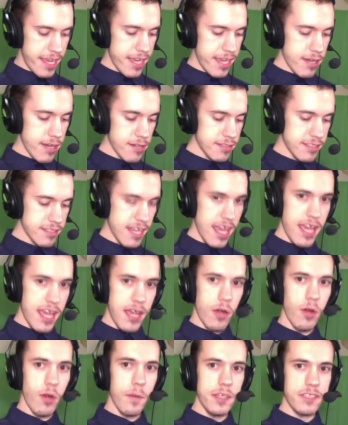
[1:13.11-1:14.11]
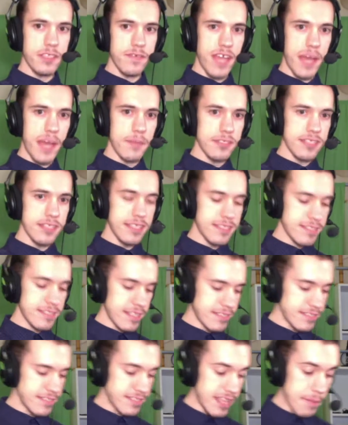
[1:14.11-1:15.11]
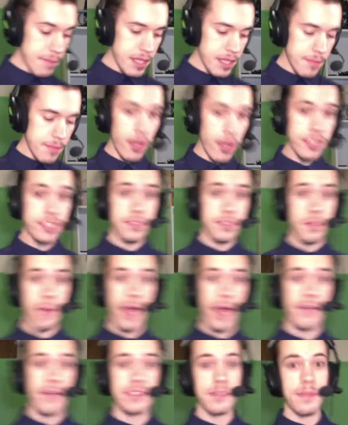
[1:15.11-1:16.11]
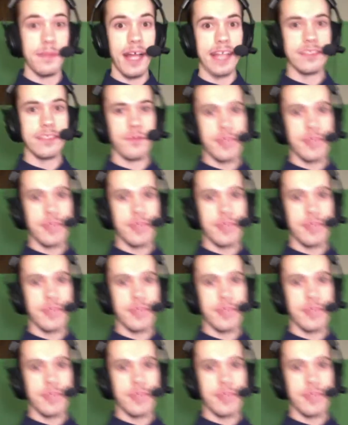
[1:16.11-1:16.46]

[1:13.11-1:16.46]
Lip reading: here's a whole bunch of cables. This is a semi-modular power supply.